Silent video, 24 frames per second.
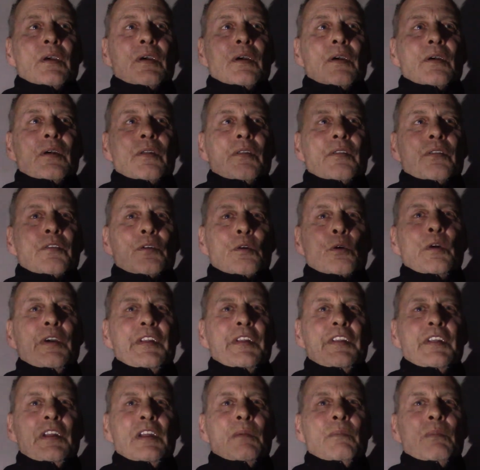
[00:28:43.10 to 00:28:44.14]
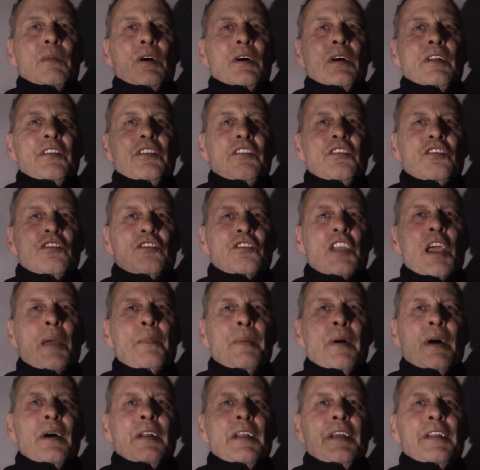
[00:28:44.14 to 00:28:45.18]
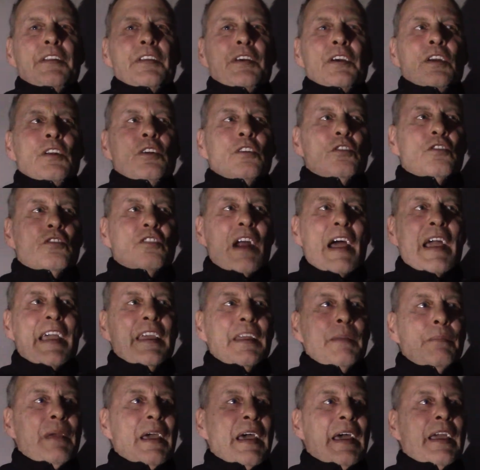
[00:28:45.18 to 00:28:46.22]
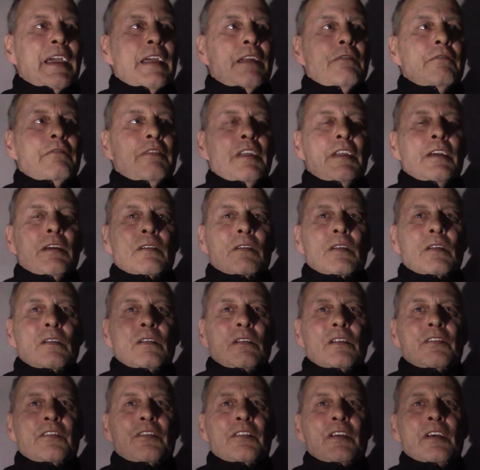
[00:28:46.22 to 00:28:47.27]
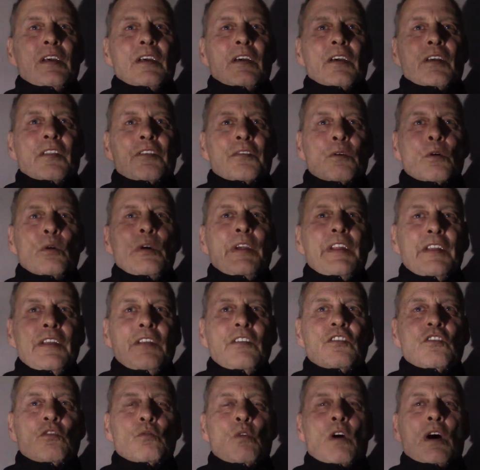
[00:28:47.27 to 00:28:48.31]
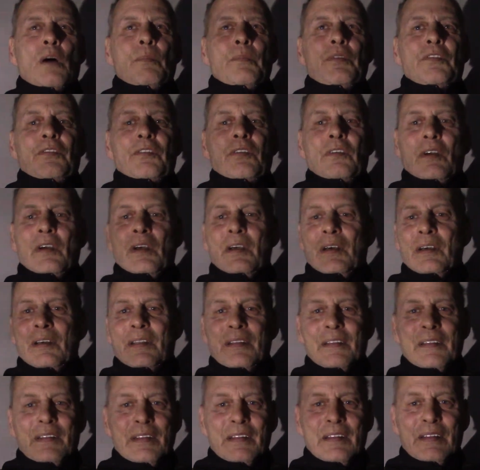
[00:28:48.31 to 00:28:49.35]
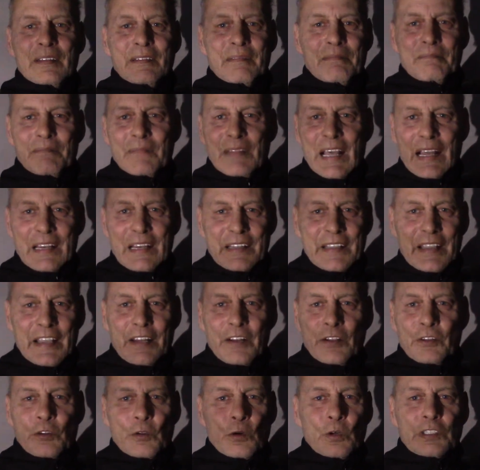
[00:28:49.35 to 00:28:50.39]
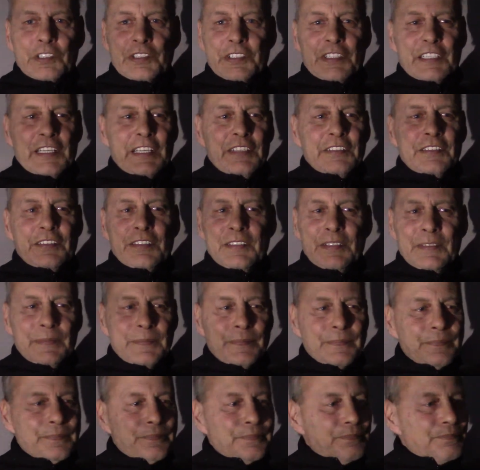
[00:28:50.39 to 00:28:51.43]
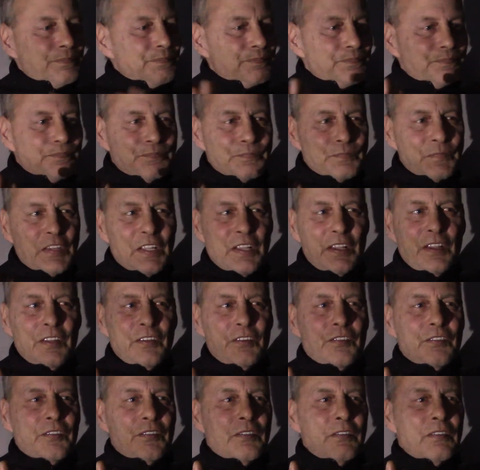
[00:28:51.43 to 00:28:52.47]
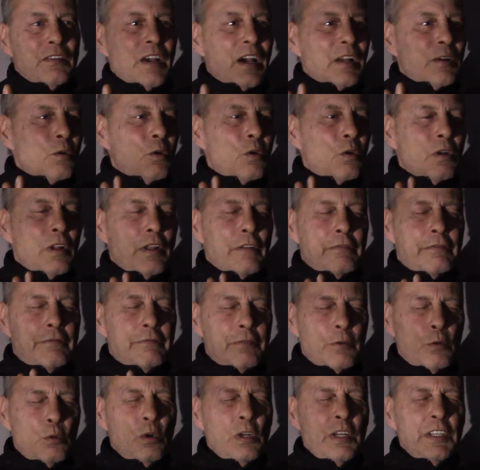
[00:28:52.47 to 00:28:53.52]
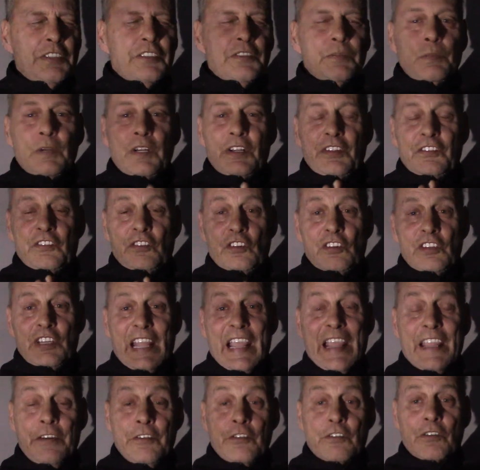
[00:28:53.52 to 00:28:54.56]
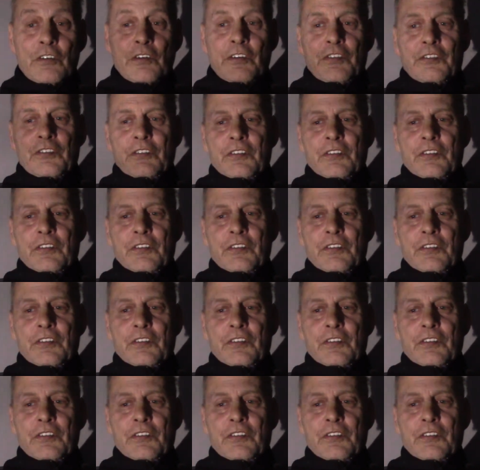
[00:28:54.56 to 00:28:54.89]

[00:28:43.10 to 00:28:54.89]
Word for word: throw it in the mud, step on it, drag it behind vehicles, throw it in swamps. That kind of torture test is not only foolish, but it's dangerous.